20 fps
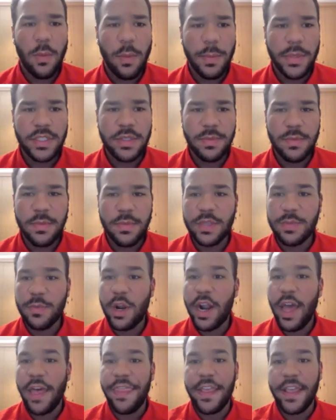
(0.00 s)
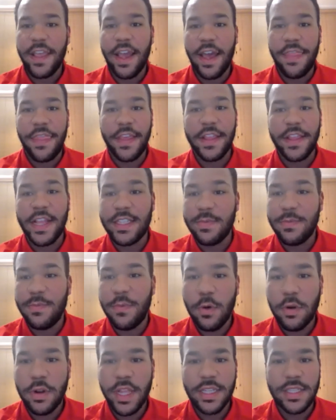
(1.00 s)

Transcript: Mr. Martin, I think that's important.